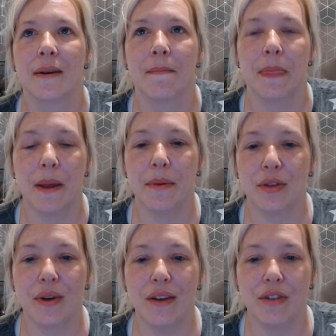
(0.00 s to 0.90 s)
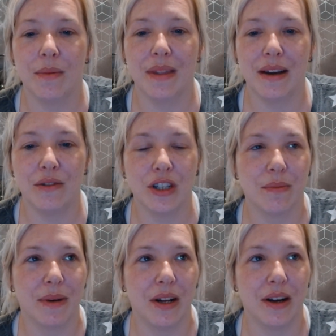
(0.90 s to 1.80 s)
there'll be 3 of them, they'll
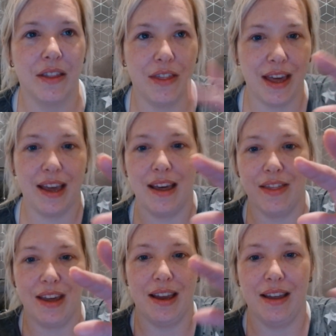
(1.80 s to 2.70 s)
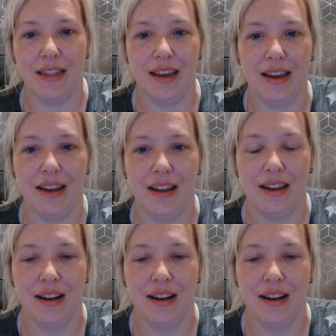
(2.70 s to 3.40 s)
just be like there and there,